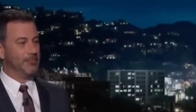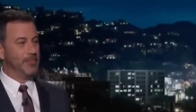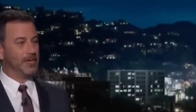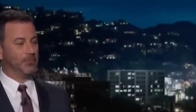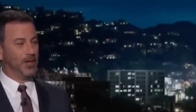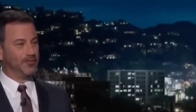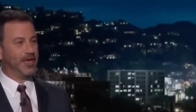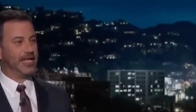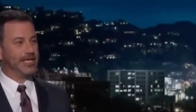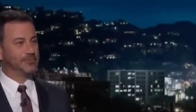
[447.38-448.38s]
Mick
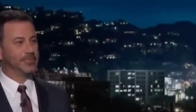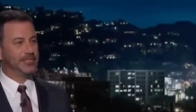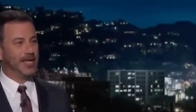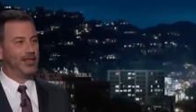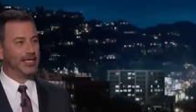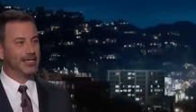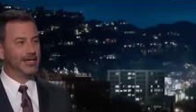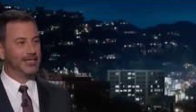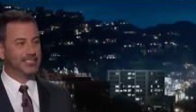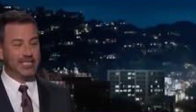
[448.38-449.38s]
Mulvaney, has been telling
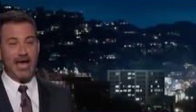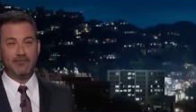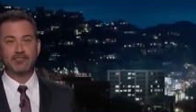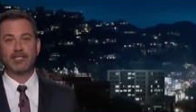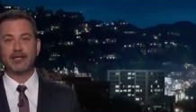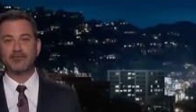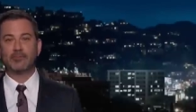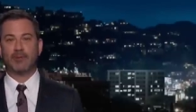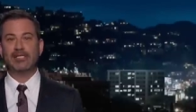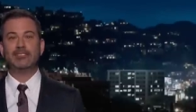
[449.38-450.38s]
staffers that if
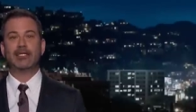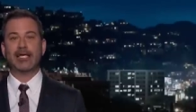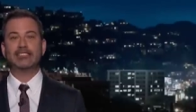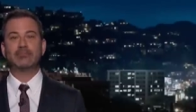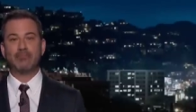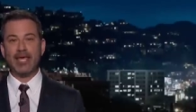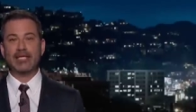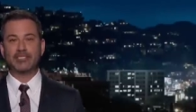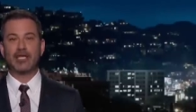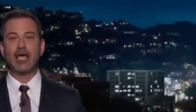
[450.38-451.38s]
the president gets
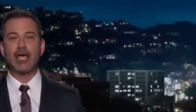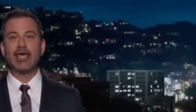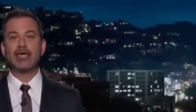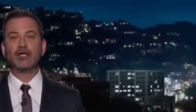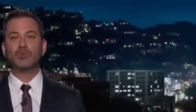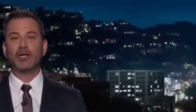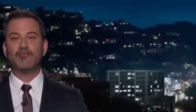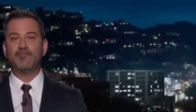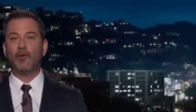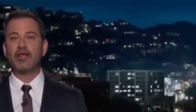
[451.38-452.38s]
impeached, he could win
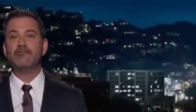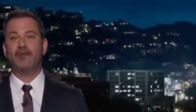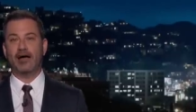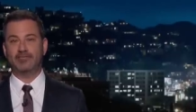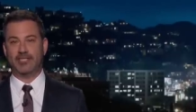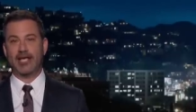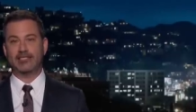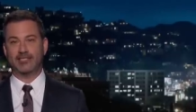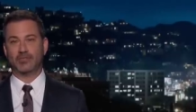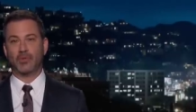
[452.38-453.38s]
45
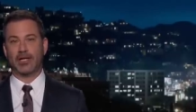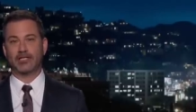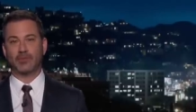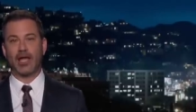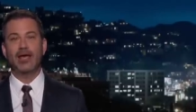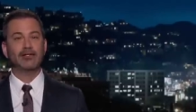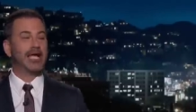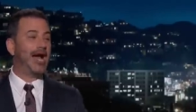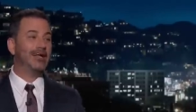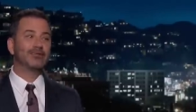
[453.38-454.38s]
states in 2020. Which
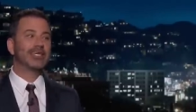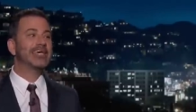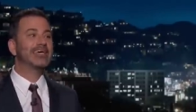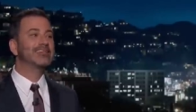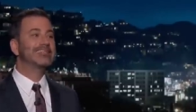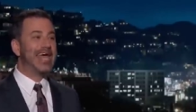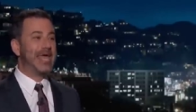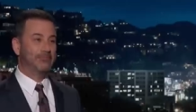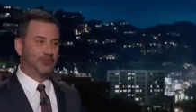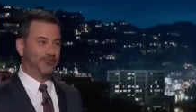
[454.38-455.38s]
I don't think he could
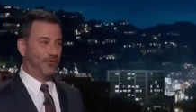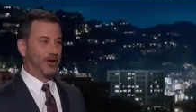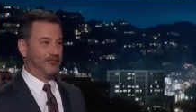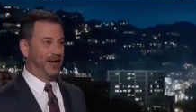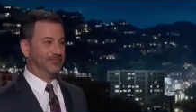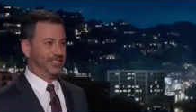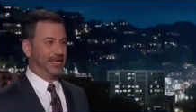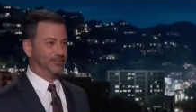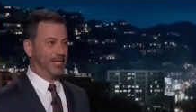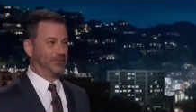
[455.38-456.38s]
name 45
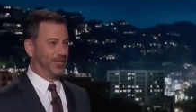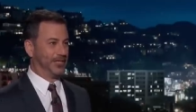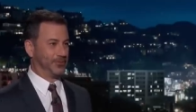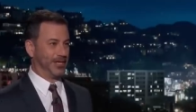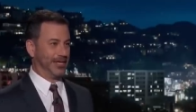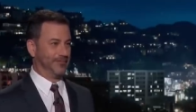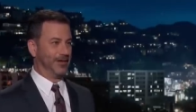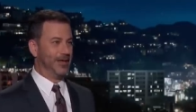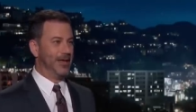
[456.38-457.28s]
states by 2020.